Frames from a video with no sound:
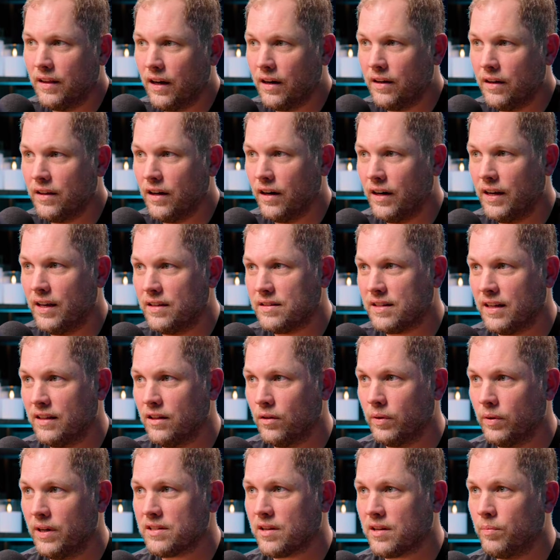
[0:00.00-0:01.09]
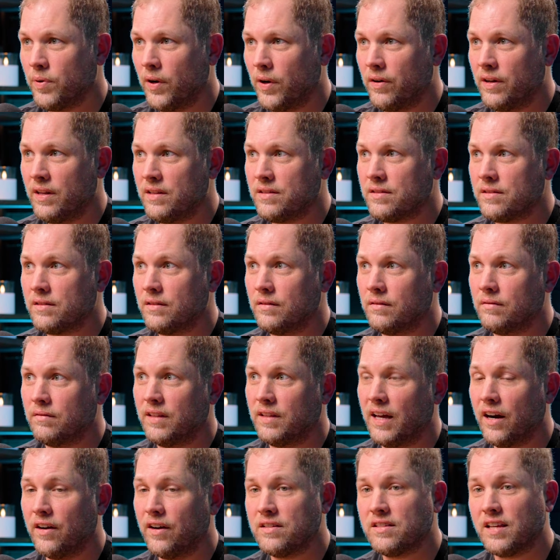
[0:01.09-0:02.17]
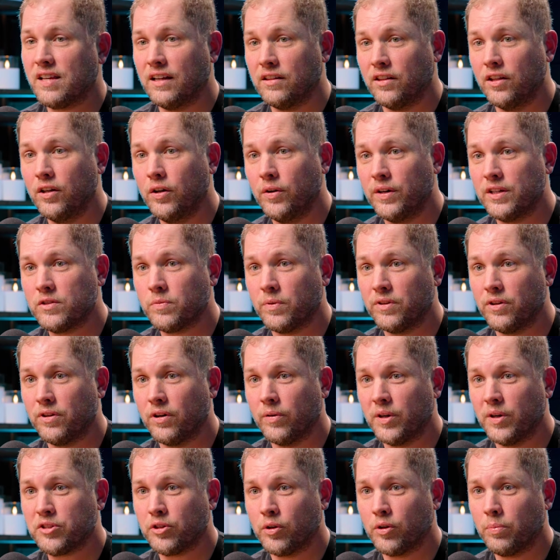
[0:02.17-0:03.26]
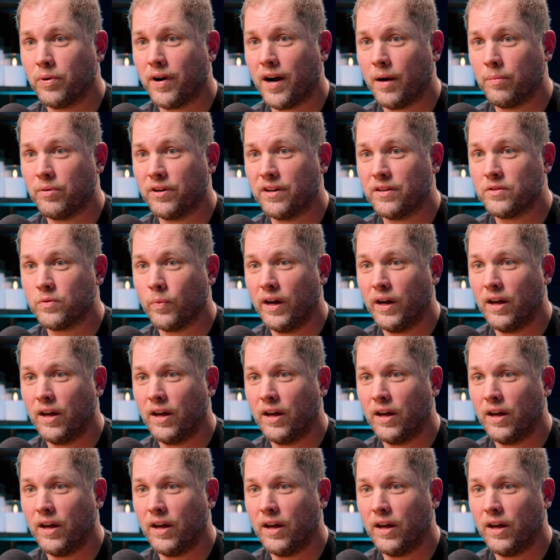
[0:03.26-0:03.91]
There, weigh. there is. And the risk component's there in Saint Louis with your original property